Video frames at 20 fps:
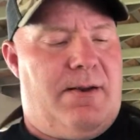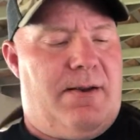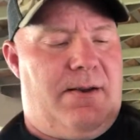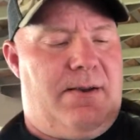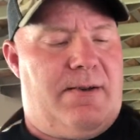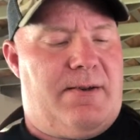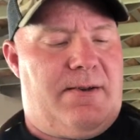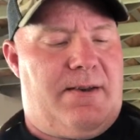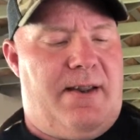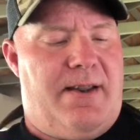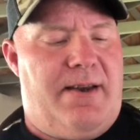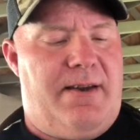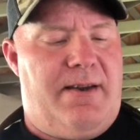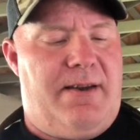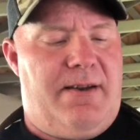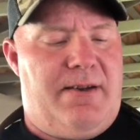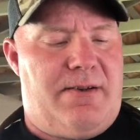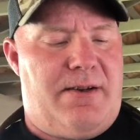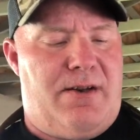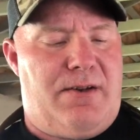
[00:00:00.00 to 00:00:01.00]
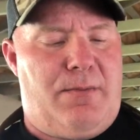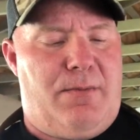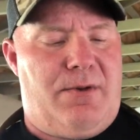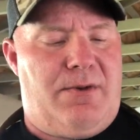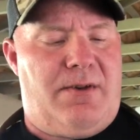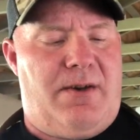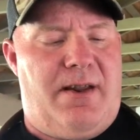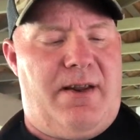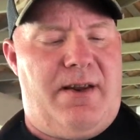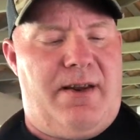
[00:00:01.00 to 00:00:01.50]
sling, adjustable
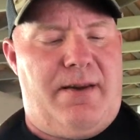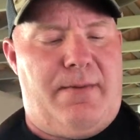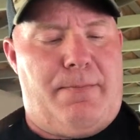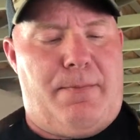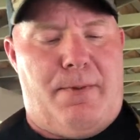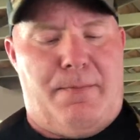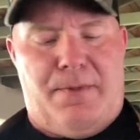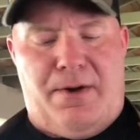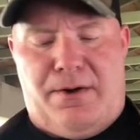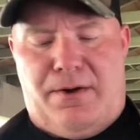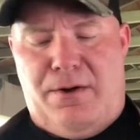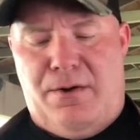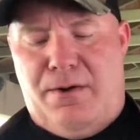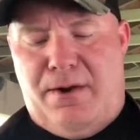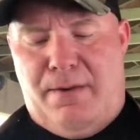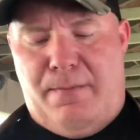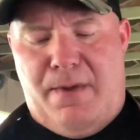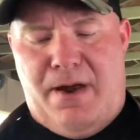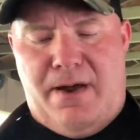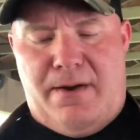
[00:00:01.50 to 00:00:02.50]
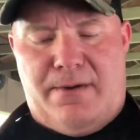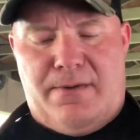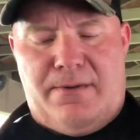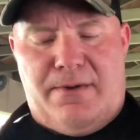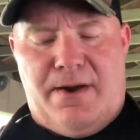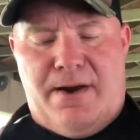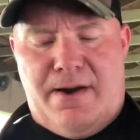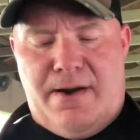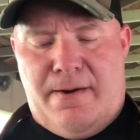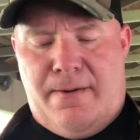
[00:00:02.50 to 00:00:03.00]
sling. Put my QD mount on
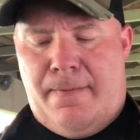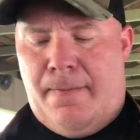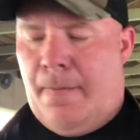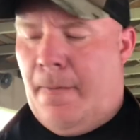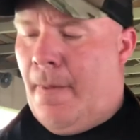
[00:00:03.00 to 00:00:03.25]
there.